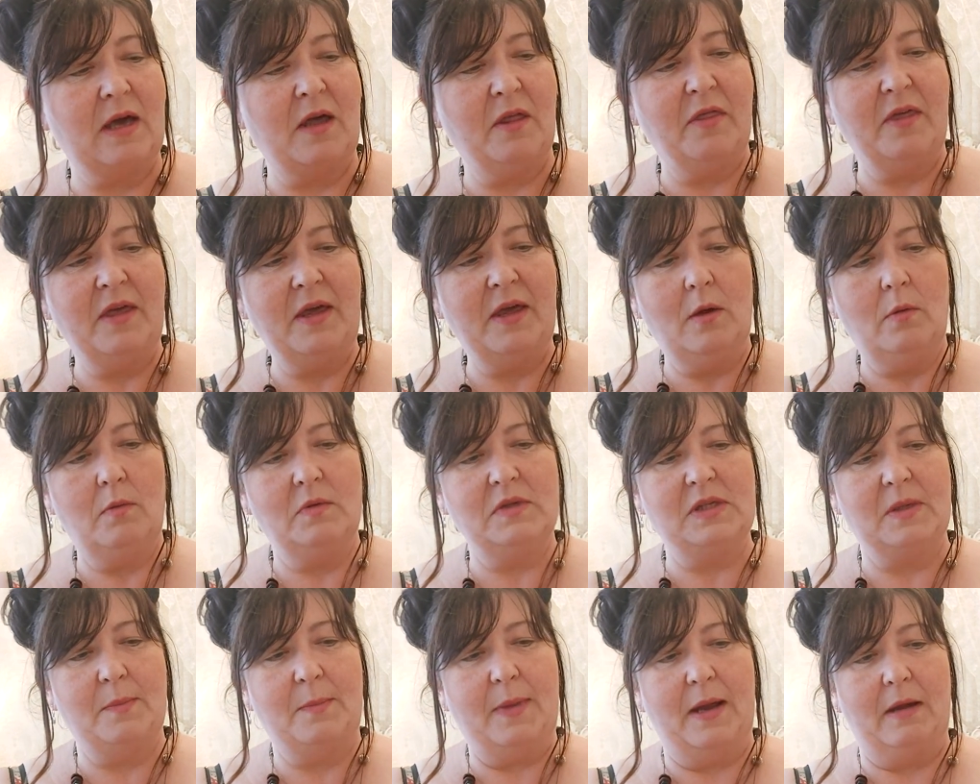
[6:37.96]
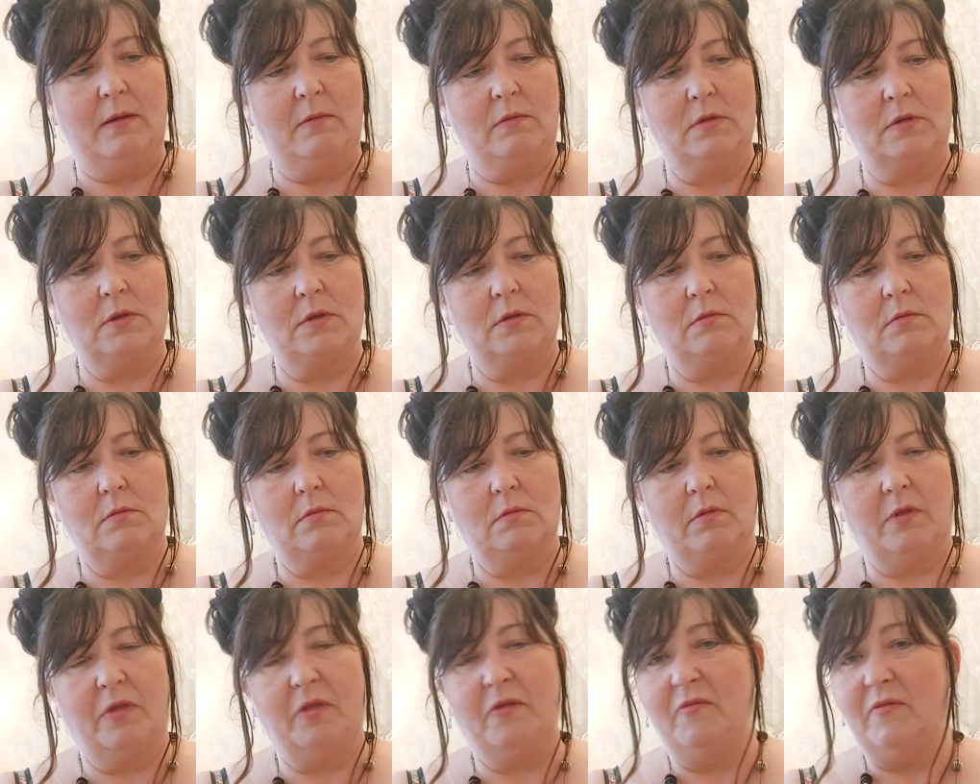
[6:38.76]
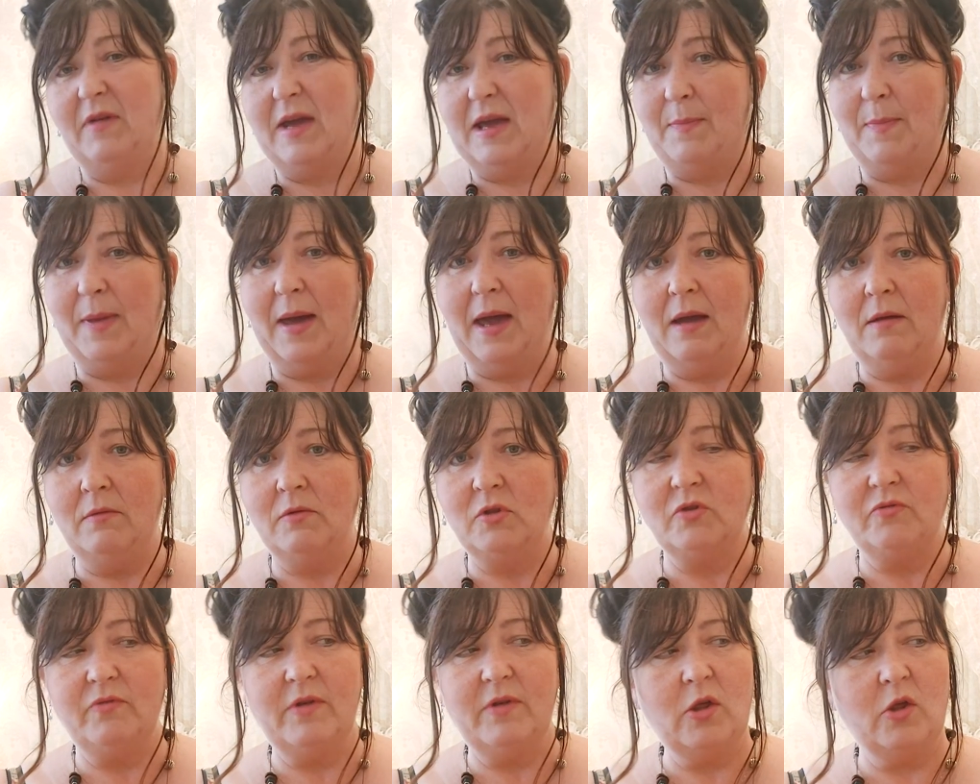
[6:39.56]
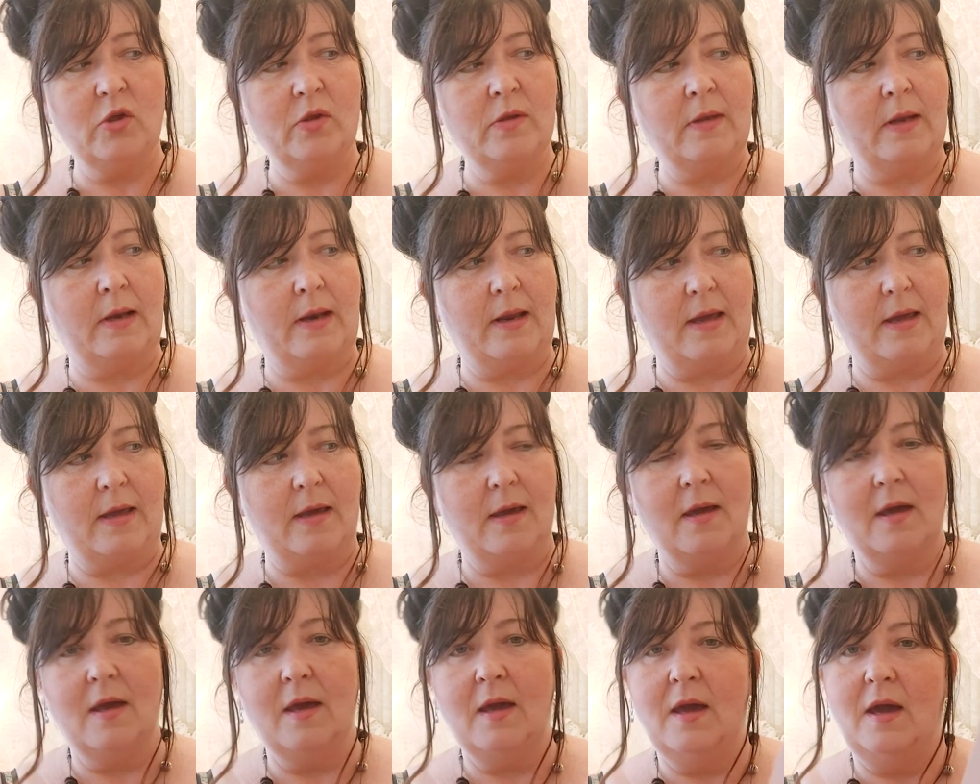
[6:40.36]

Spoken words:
think it was about £3 originally,